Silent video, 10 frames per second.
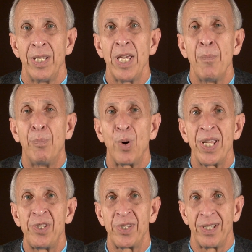
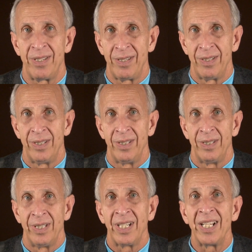embrace it,
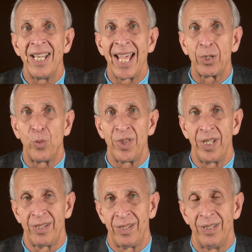connect with
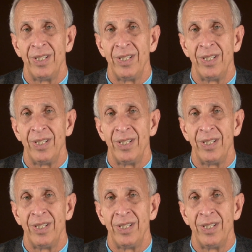it,